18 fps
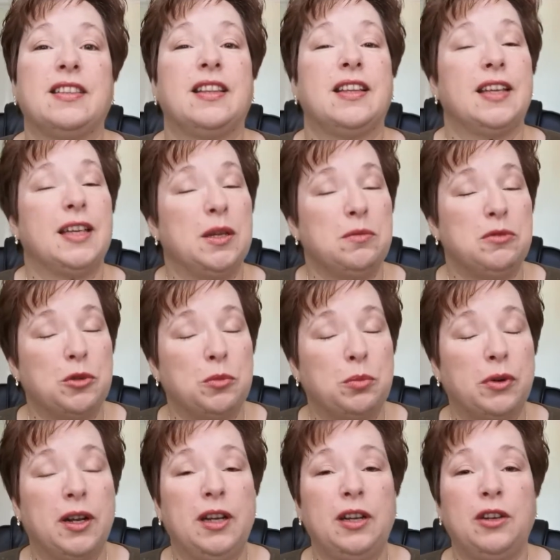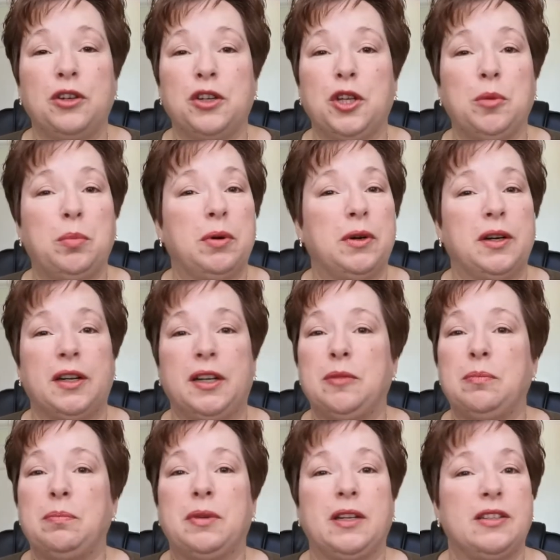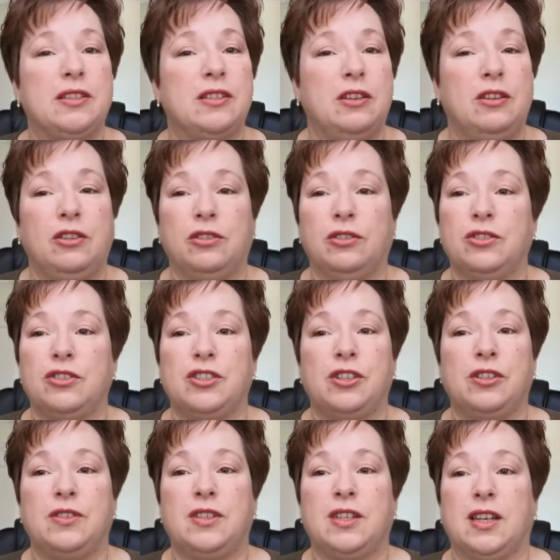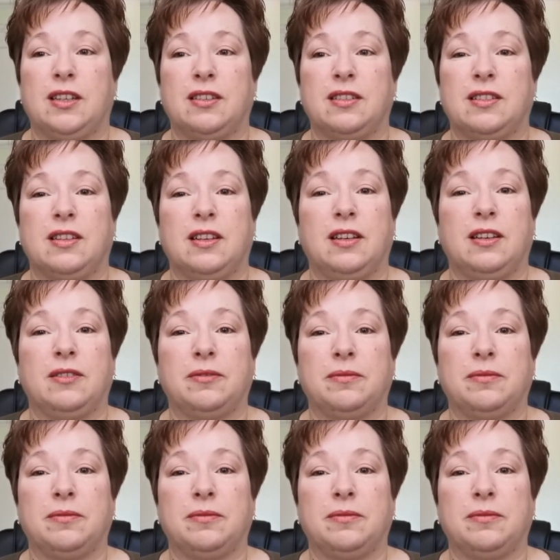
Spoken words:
that keeps your brain occupied, but it's not too taxing.